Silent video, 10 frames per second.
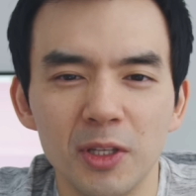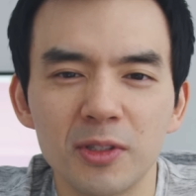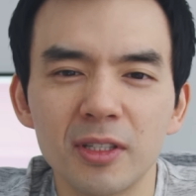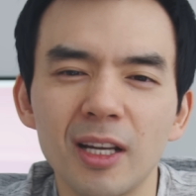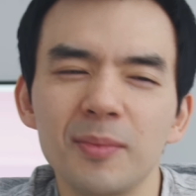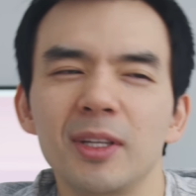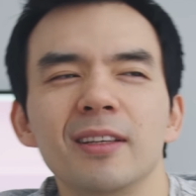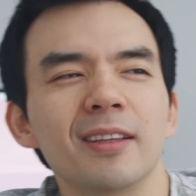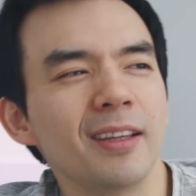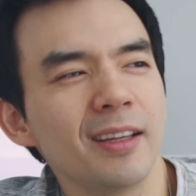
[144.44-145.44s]
use it. I
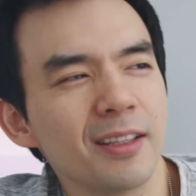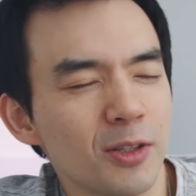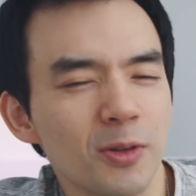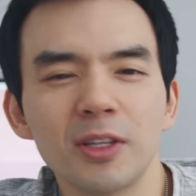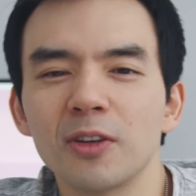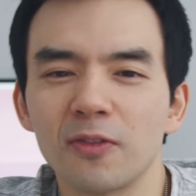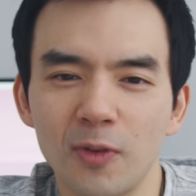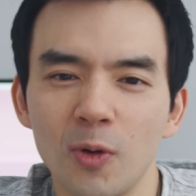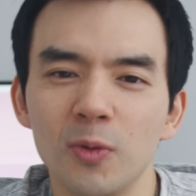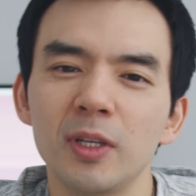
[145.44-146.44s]
mean, turning your
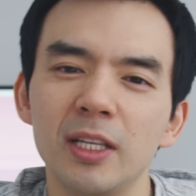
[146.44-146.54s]
phone